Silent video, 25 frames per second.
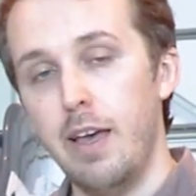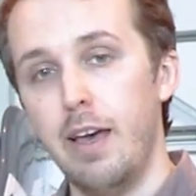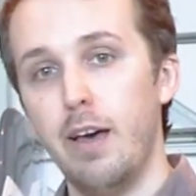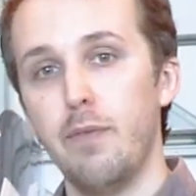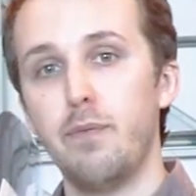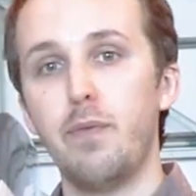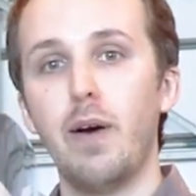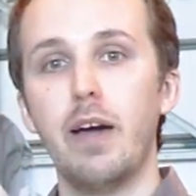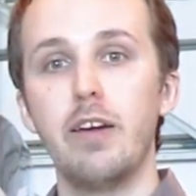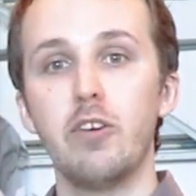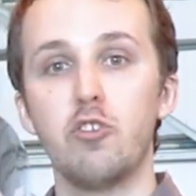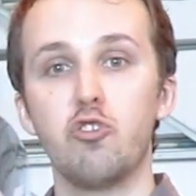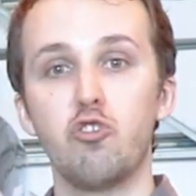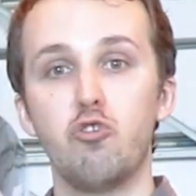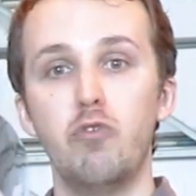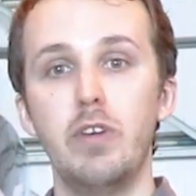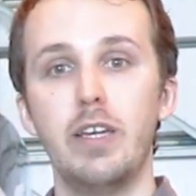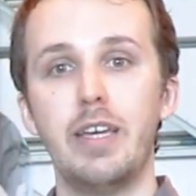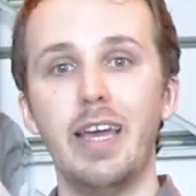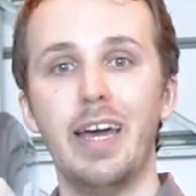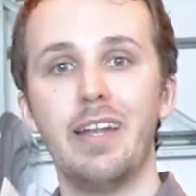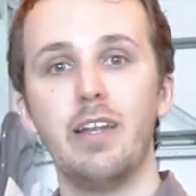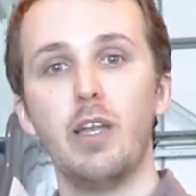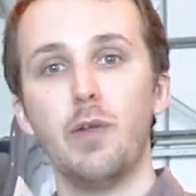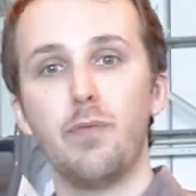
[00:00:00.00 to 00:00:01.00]
Uh,
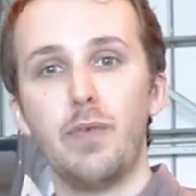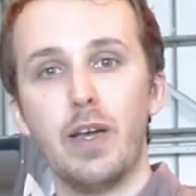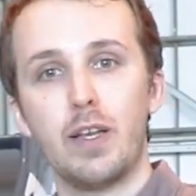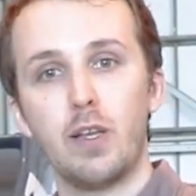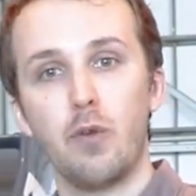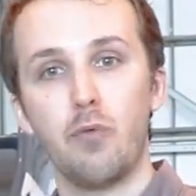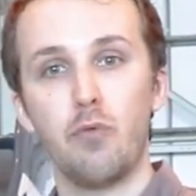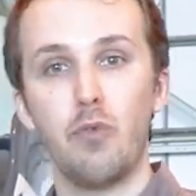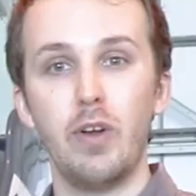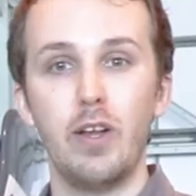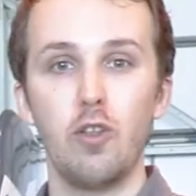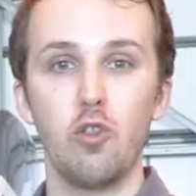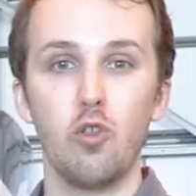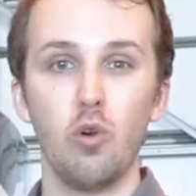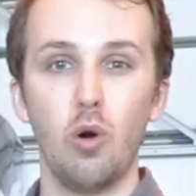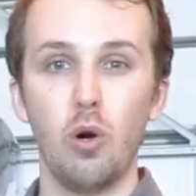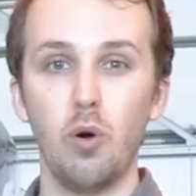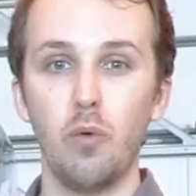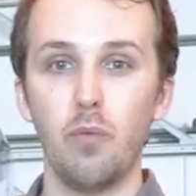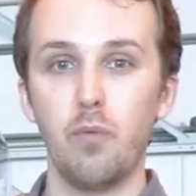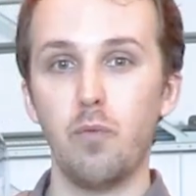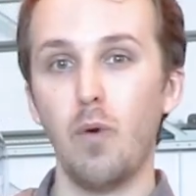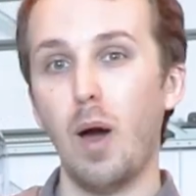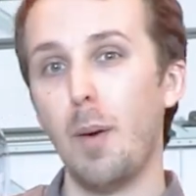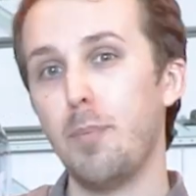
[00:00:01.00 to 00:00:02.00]
Firestreak had an effective range
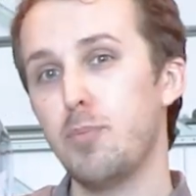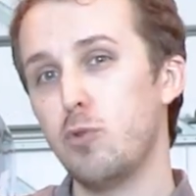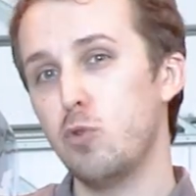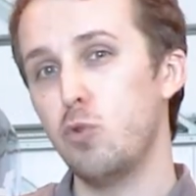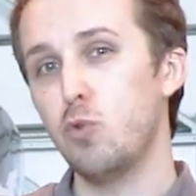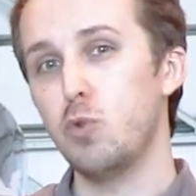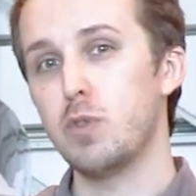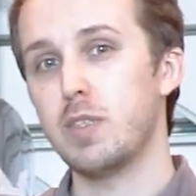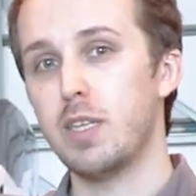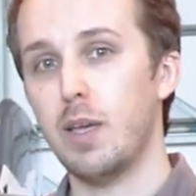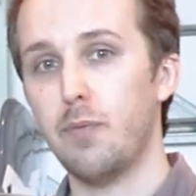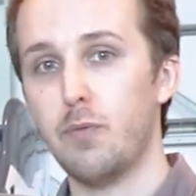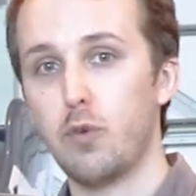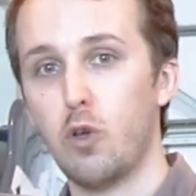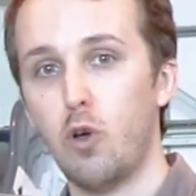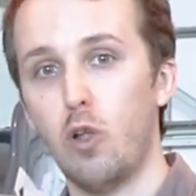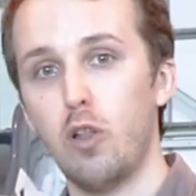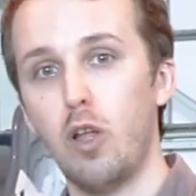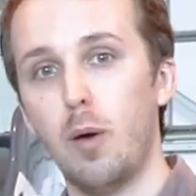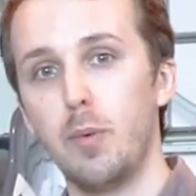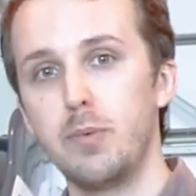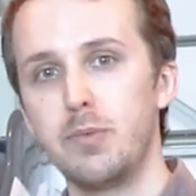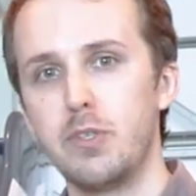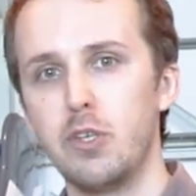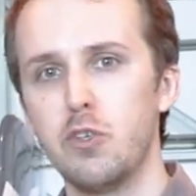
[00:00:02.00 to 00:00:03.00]
of up to 7
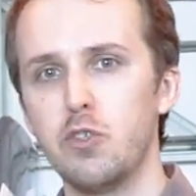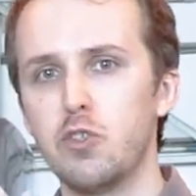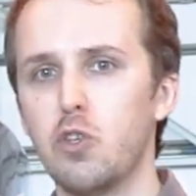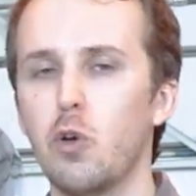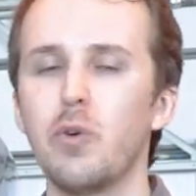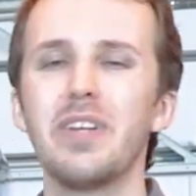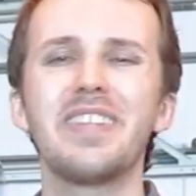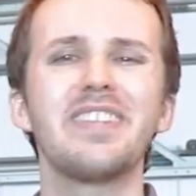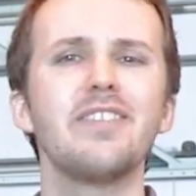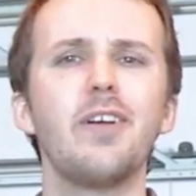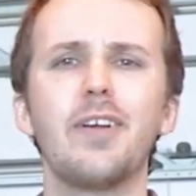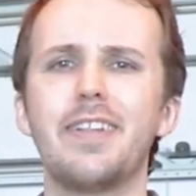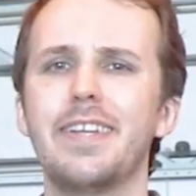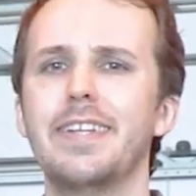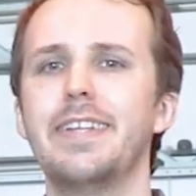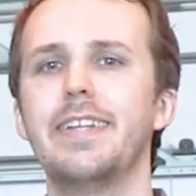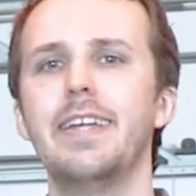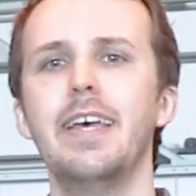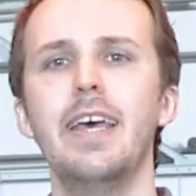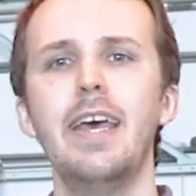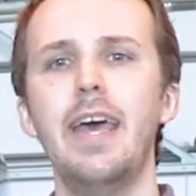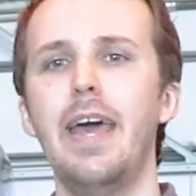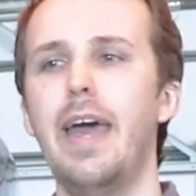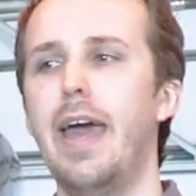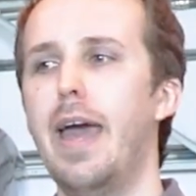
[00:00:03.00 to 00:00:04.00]
kilometers, so it's not
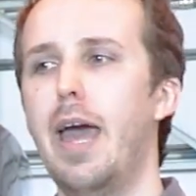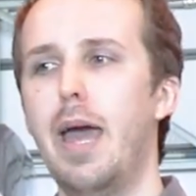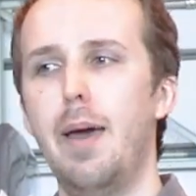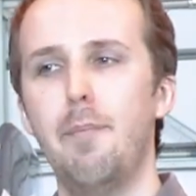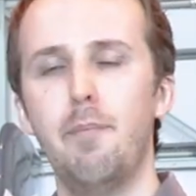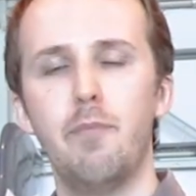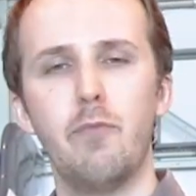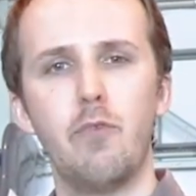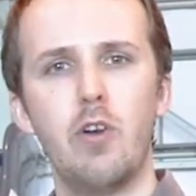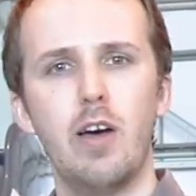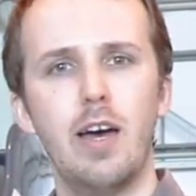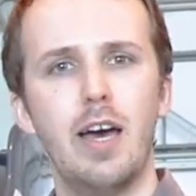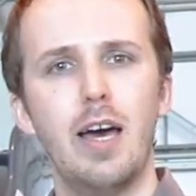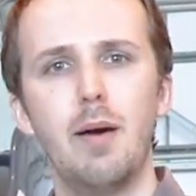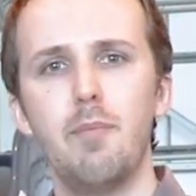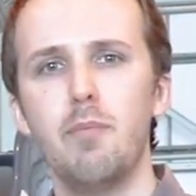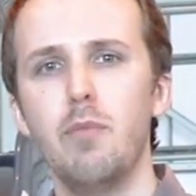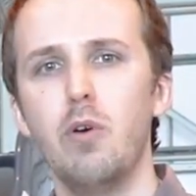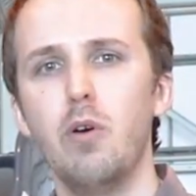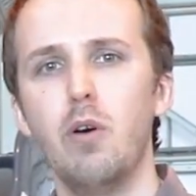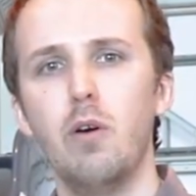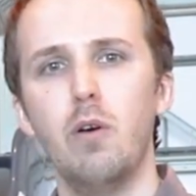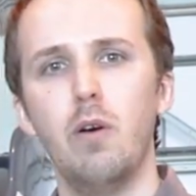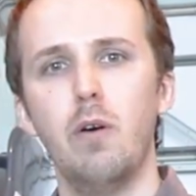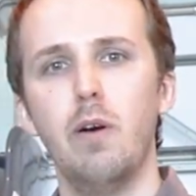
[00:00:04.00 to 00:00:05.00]
an
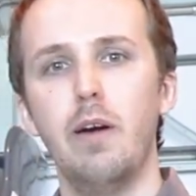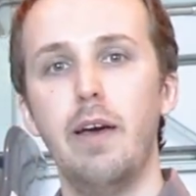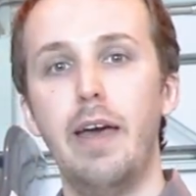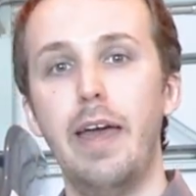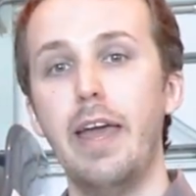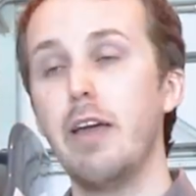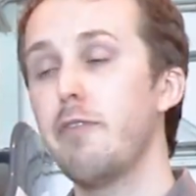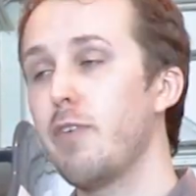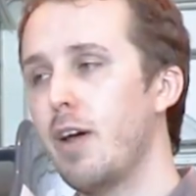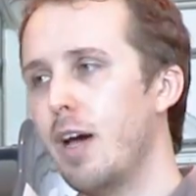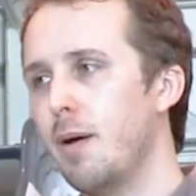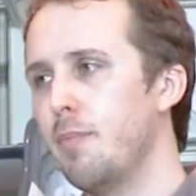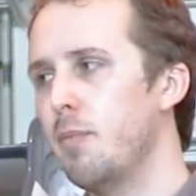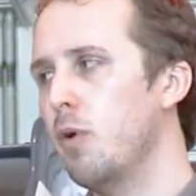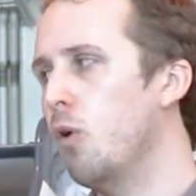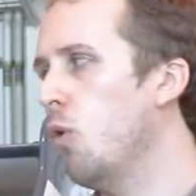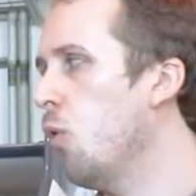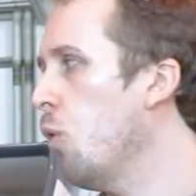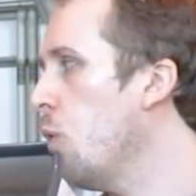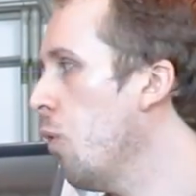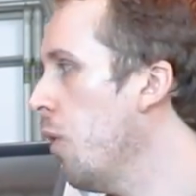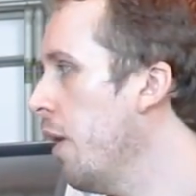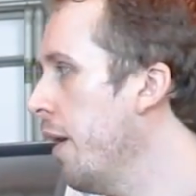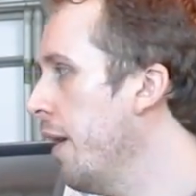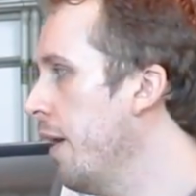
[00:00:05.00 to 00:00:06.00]
MRAM or ARAM
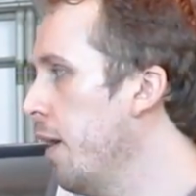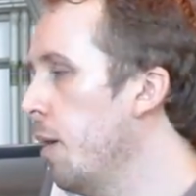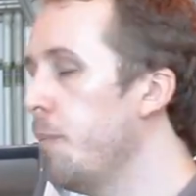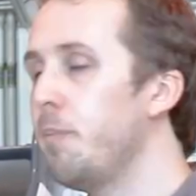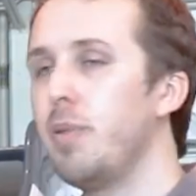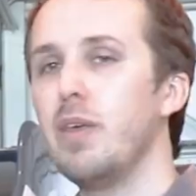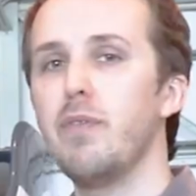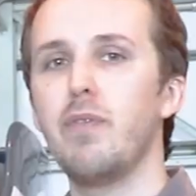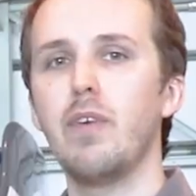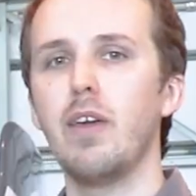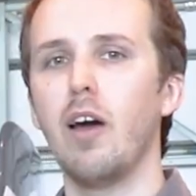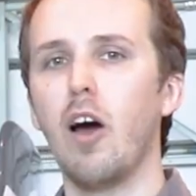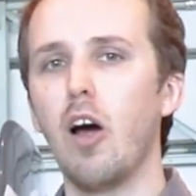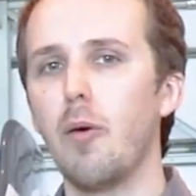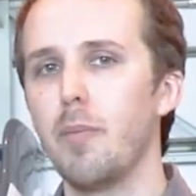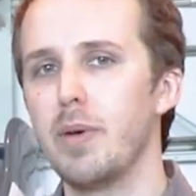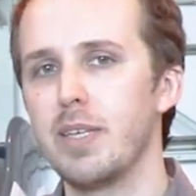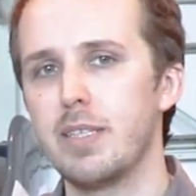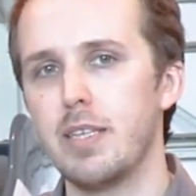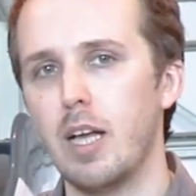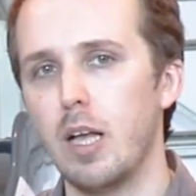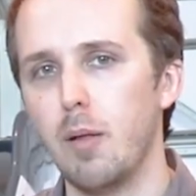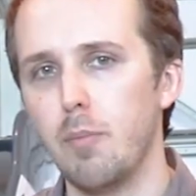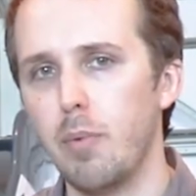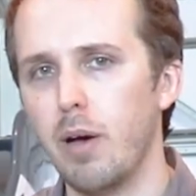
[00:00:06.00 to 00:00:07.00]
or a BVR
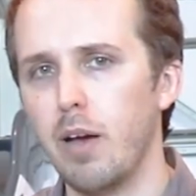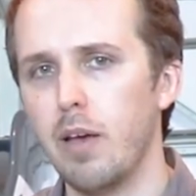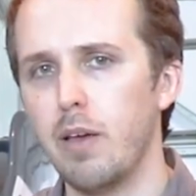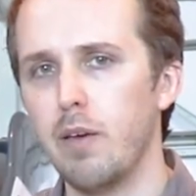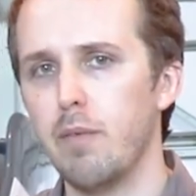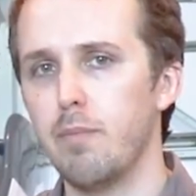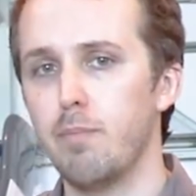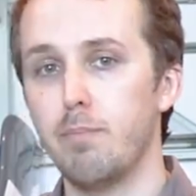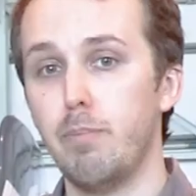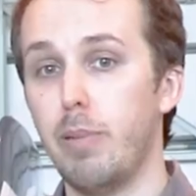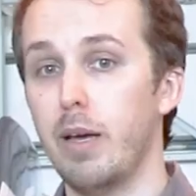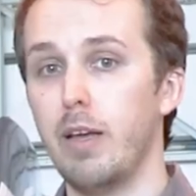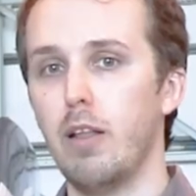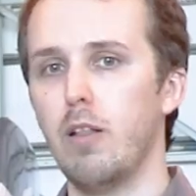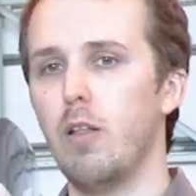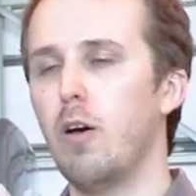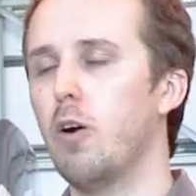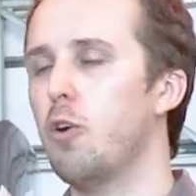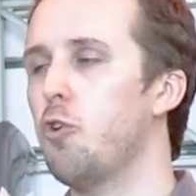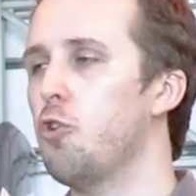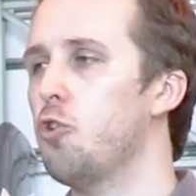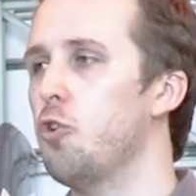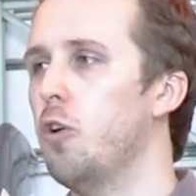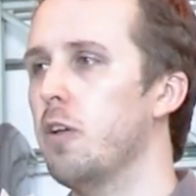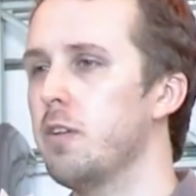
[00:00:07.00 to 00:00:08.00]
missile by, by a
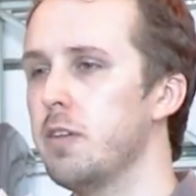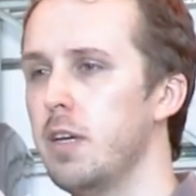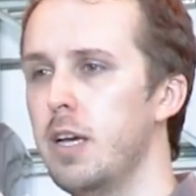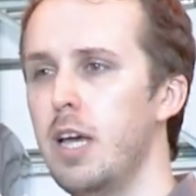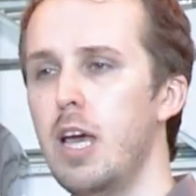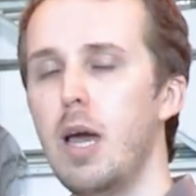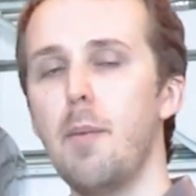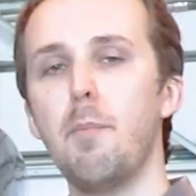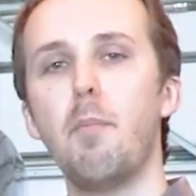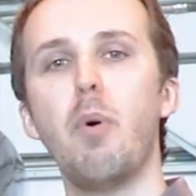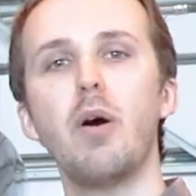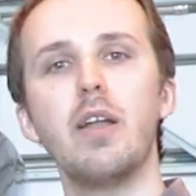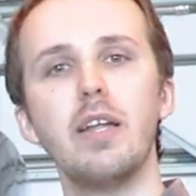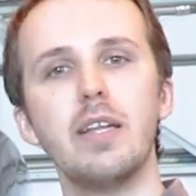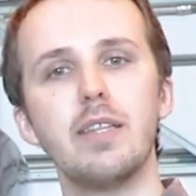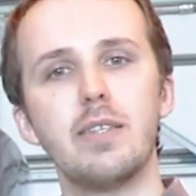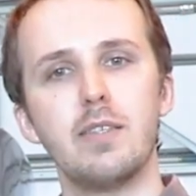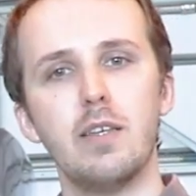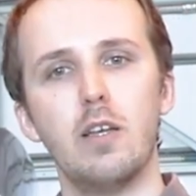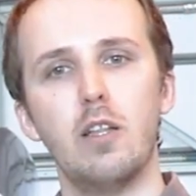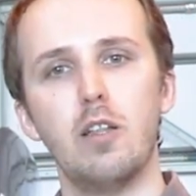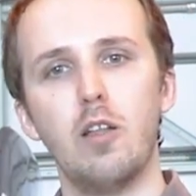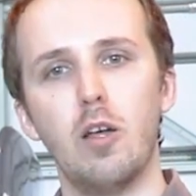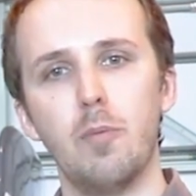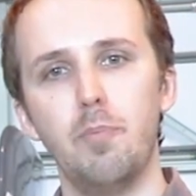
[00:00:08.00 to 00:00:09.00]
long shot, but
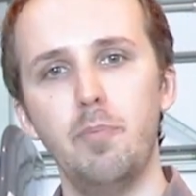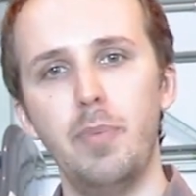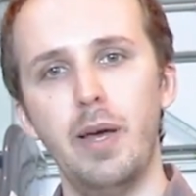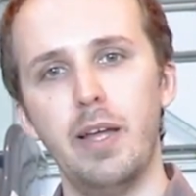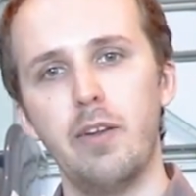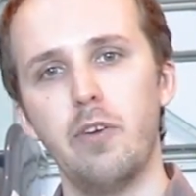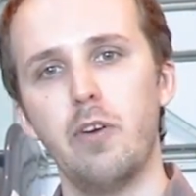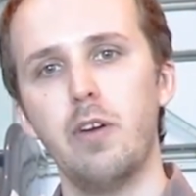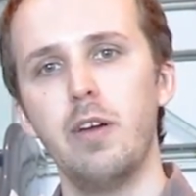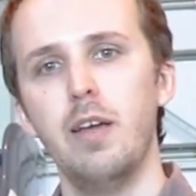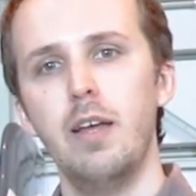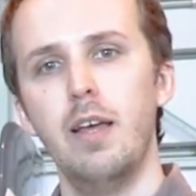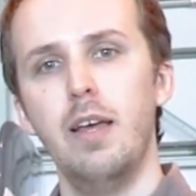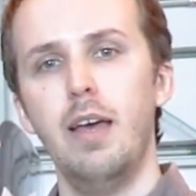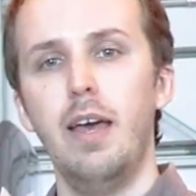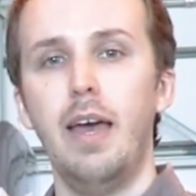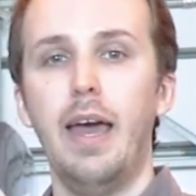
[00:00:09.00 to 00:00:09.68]
it's a lot better.